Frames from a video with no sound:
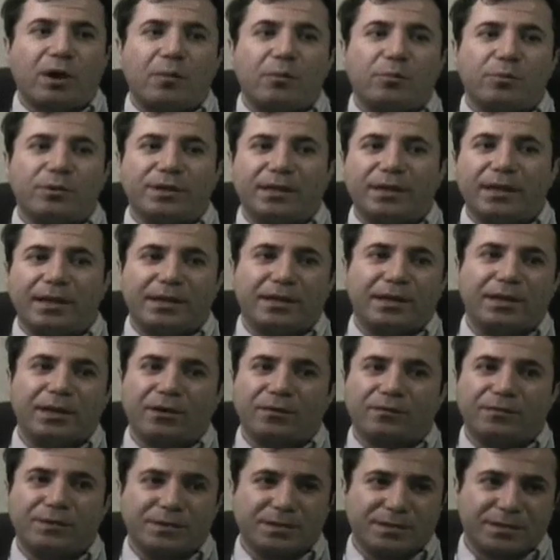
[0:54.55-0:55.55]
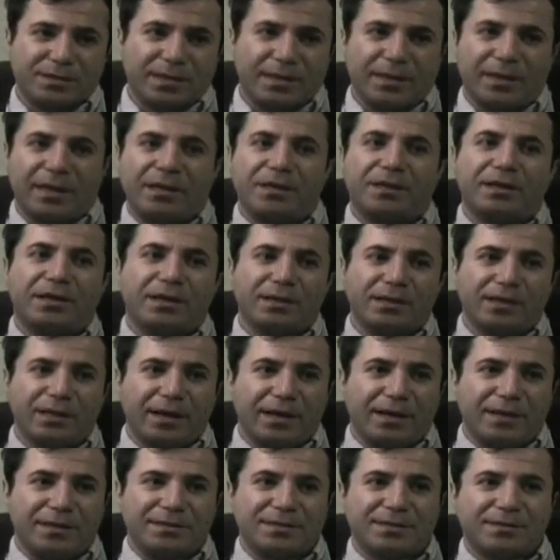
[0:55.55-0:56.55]
up with the idea of this kind of
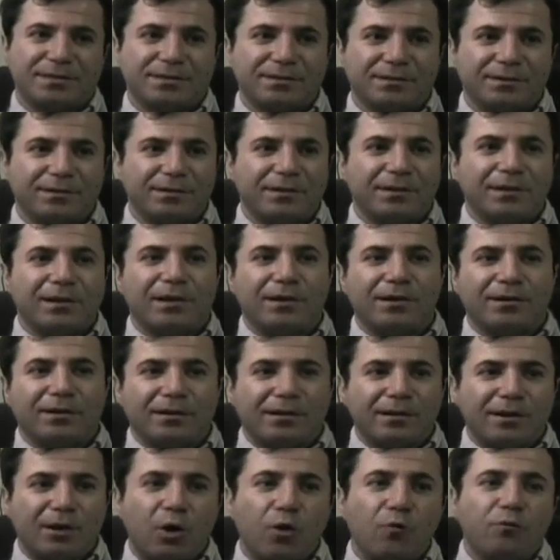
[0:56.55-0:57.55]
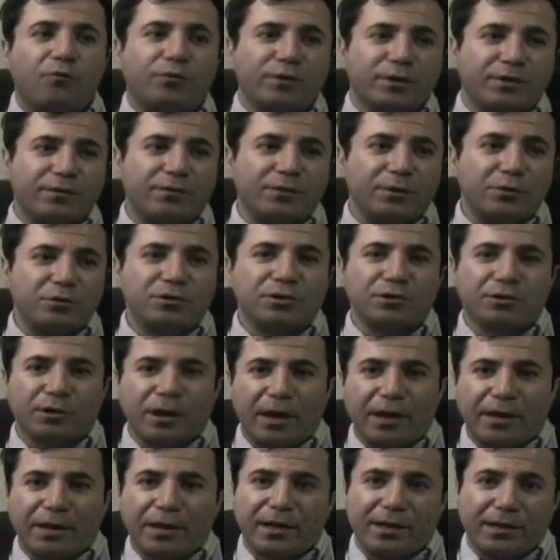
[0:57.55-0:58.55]
idealized hope for the future
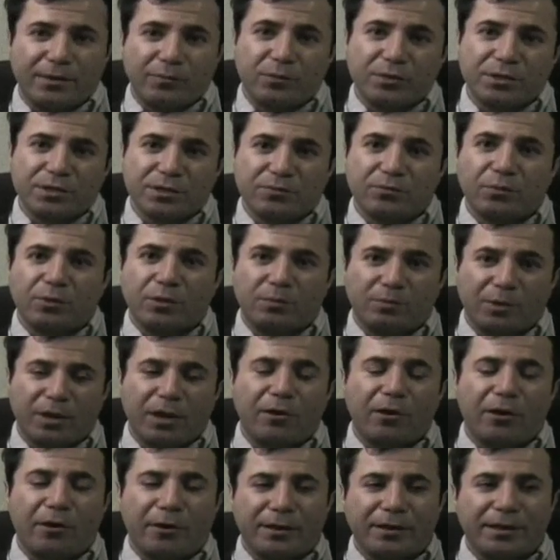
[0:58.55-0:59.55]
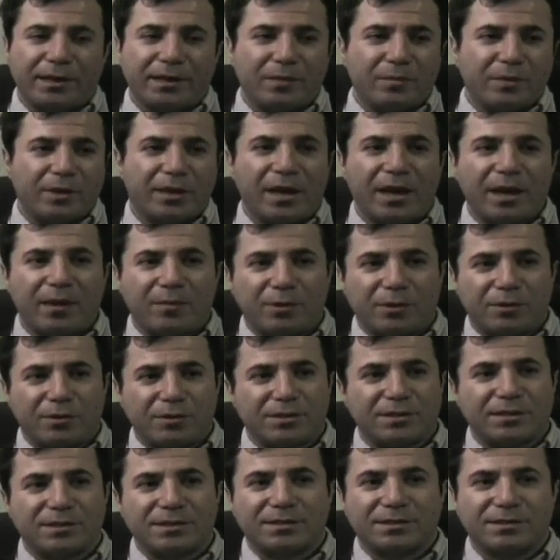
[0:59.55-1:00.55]
icon, which is what Gagarin kind of became. You know,
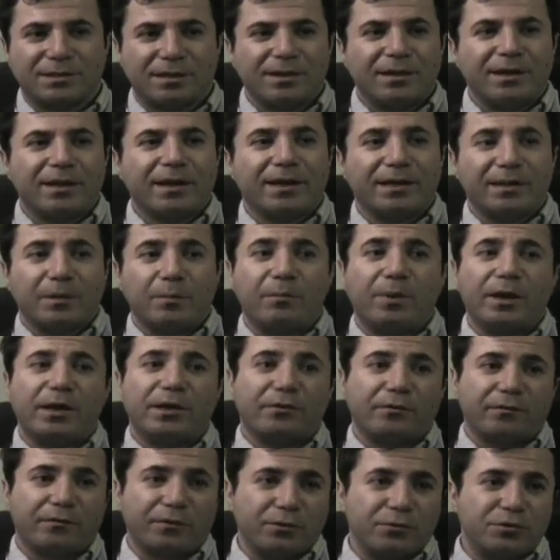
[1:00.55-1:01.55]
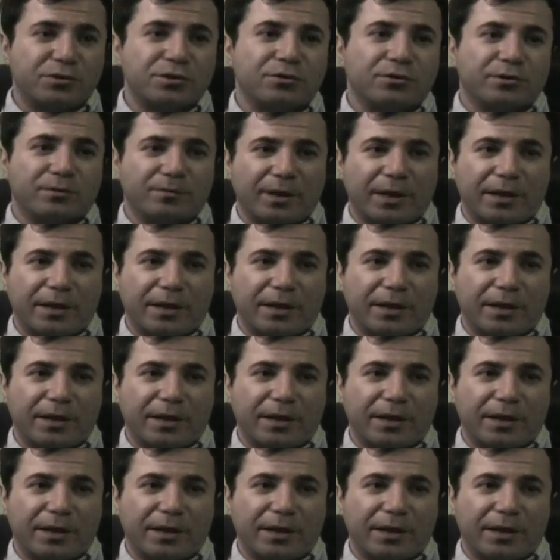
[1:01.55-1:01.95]
is this kind of better future